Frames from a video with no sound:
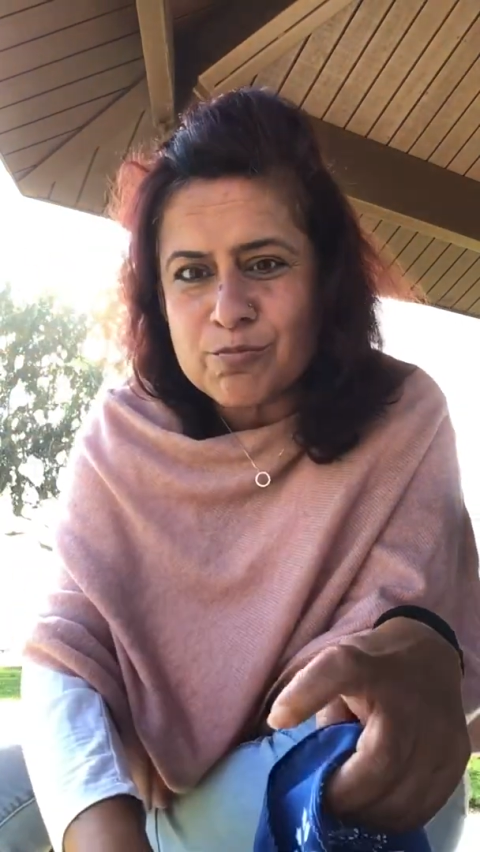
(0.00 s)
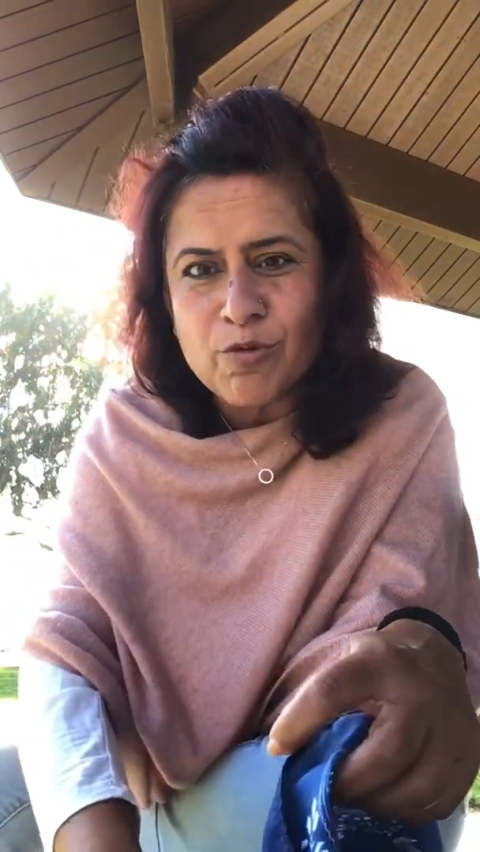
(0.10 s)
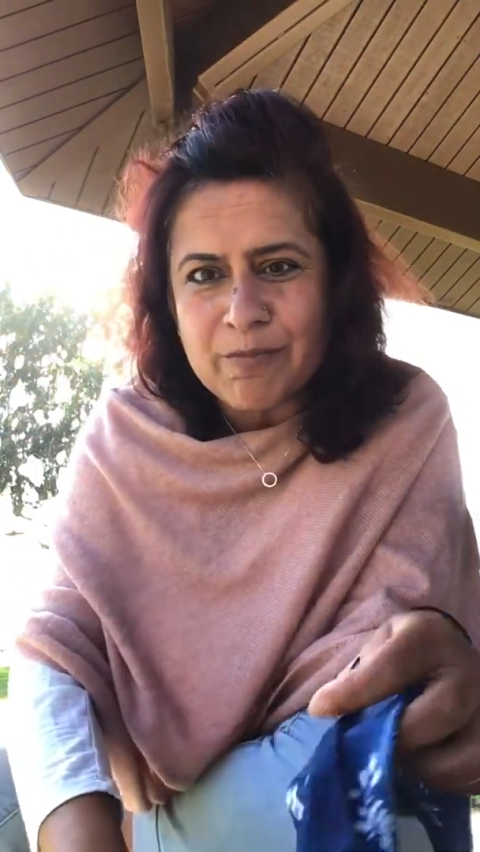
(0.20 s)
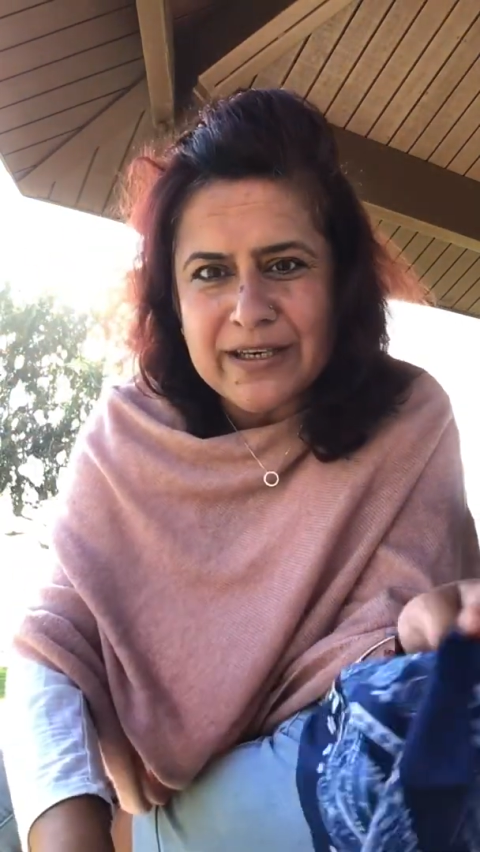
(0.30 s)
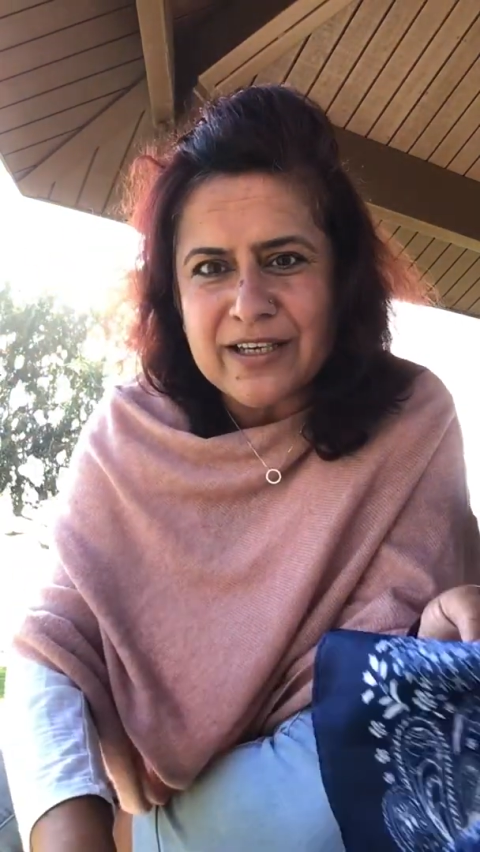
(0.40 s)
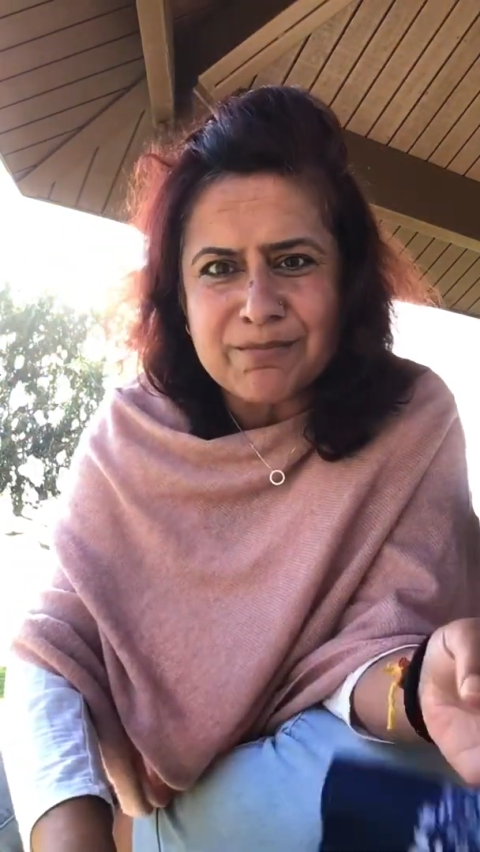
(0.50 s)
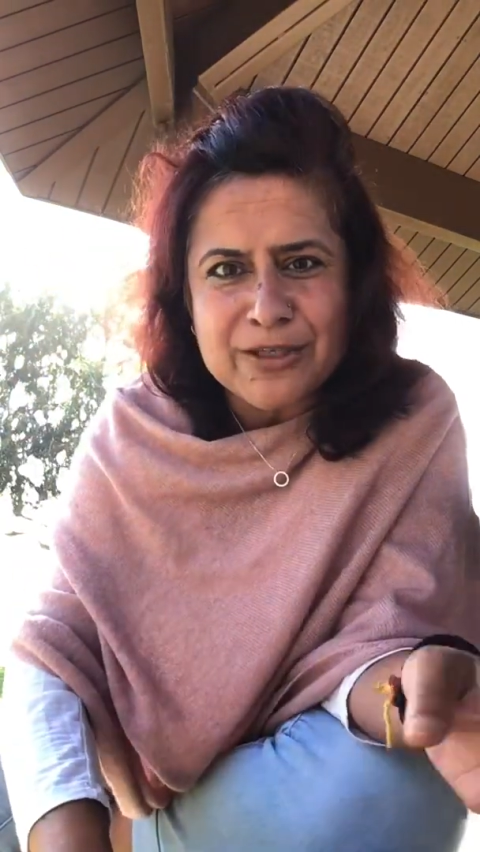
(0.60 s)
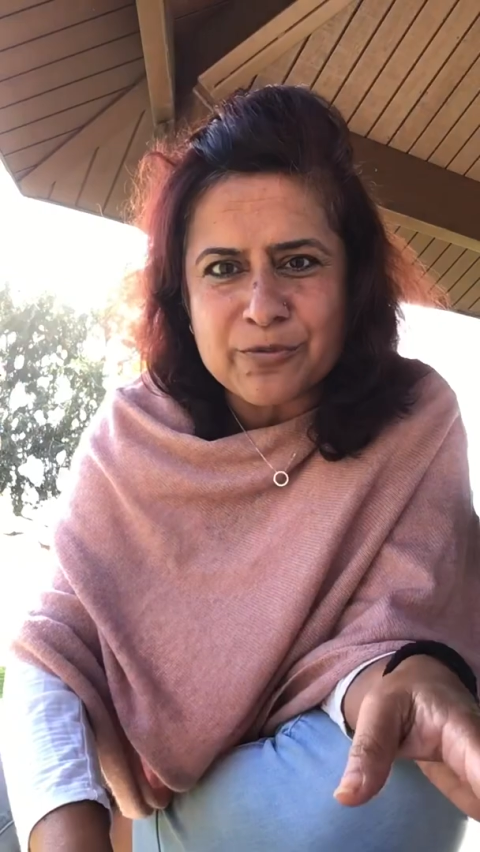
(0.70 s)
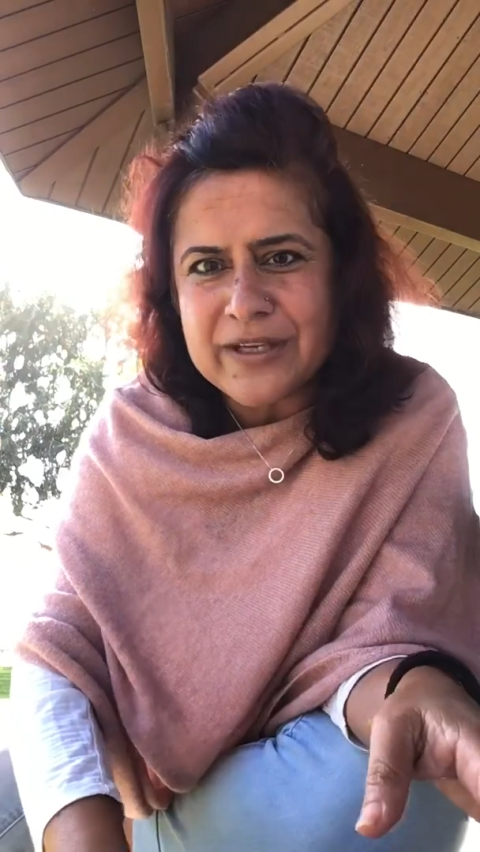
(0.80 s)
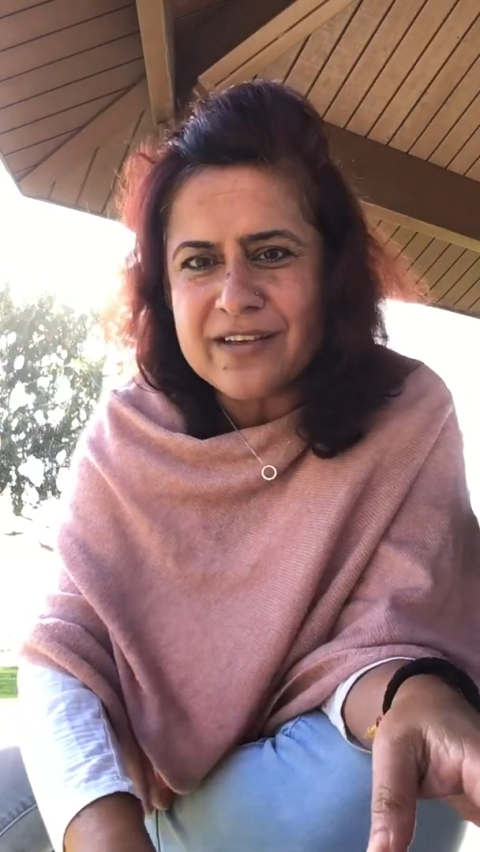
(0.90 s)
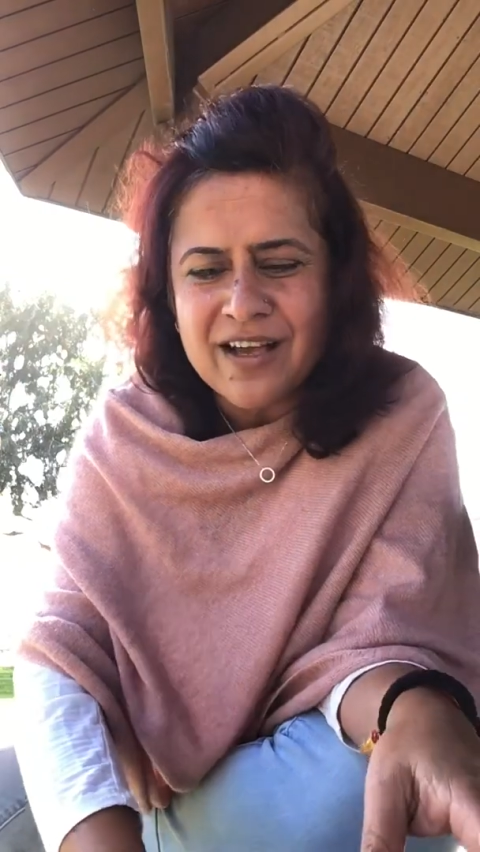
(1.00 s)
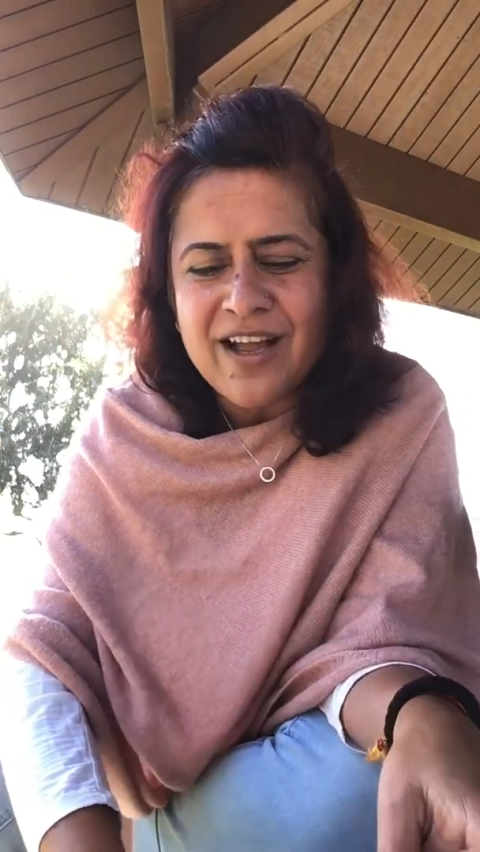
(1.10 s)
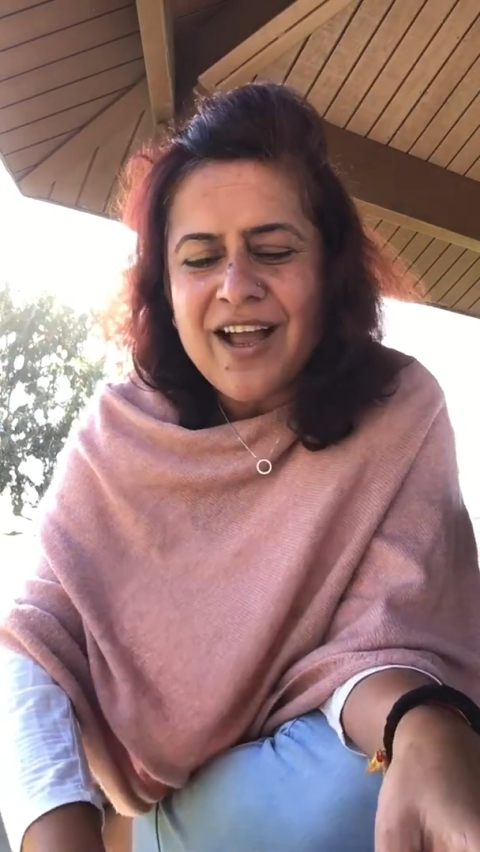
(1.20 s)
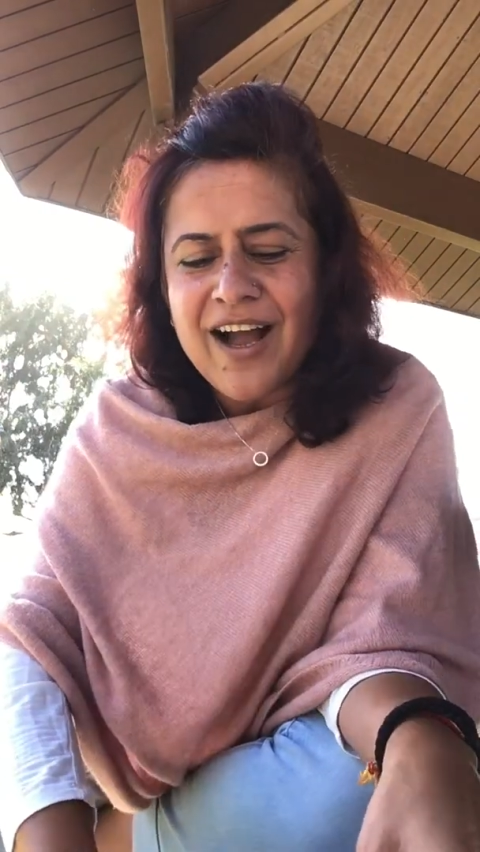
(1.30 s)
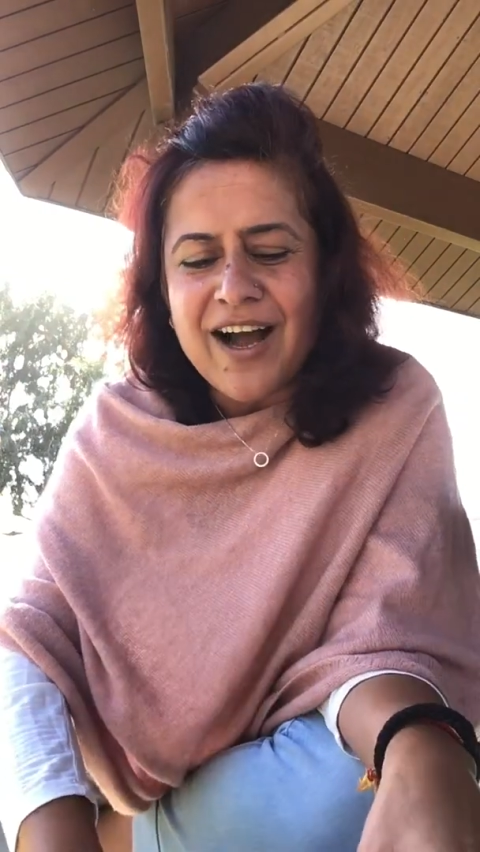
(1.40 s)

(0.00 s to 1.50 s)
boom moment in between.